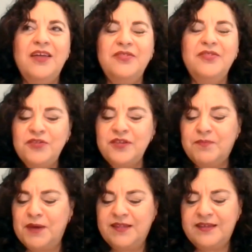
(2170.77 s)
they're
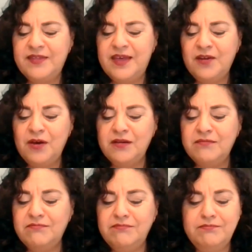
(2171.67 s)
just basing that
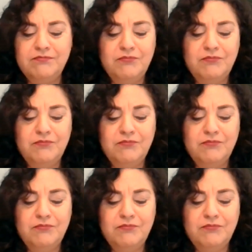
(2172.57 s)
on